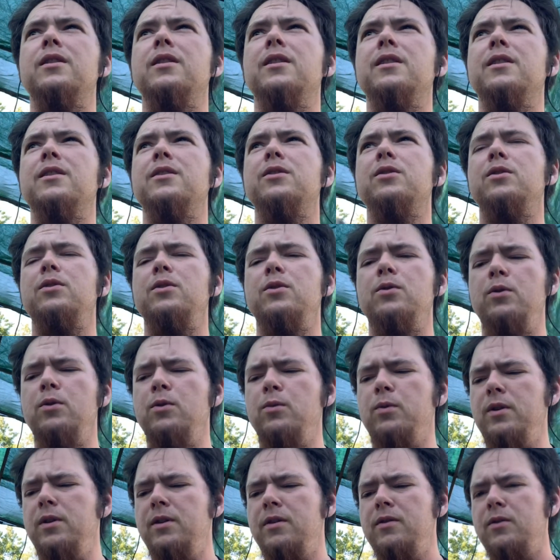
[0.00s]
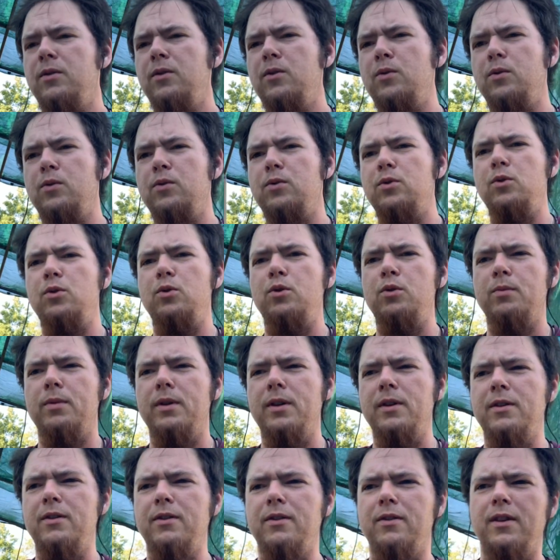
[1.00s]
just doing
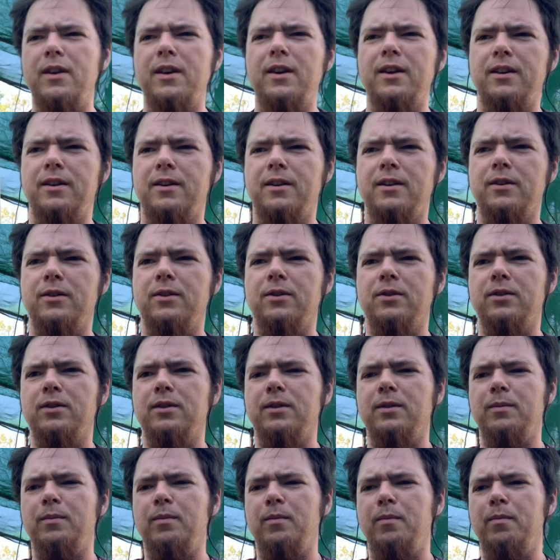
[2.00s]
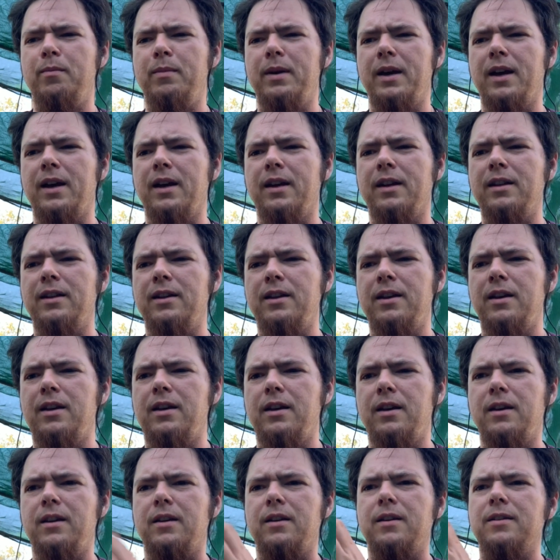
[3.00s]
usual things badly,
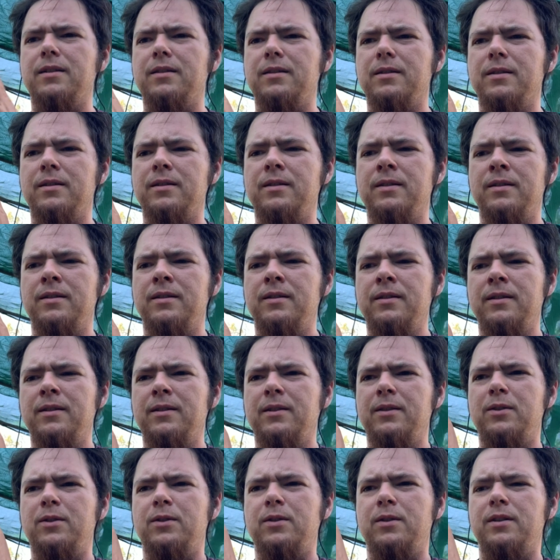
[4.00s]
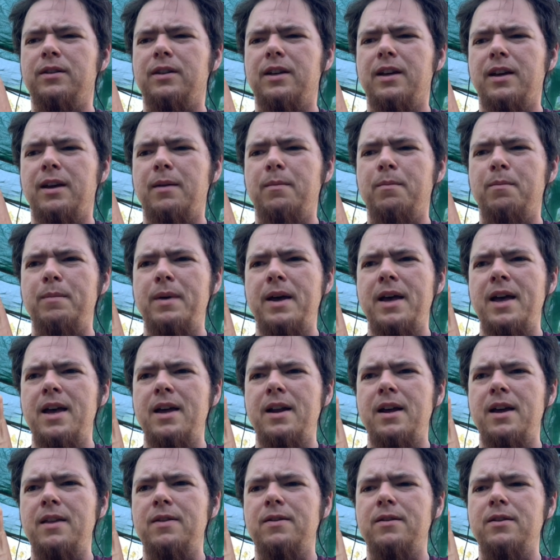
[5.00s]
'cause I'm
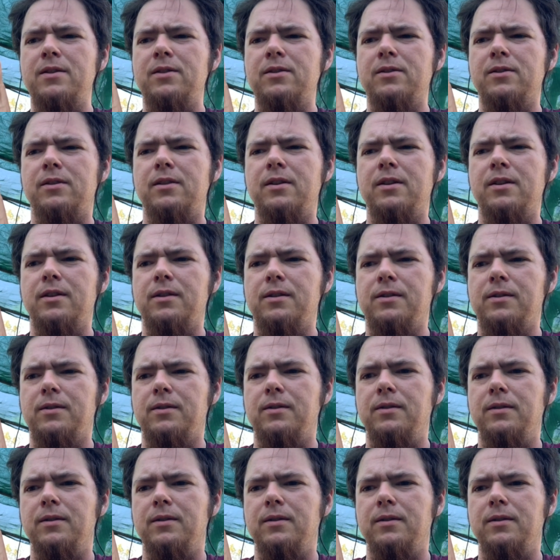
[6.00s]
bad at this still.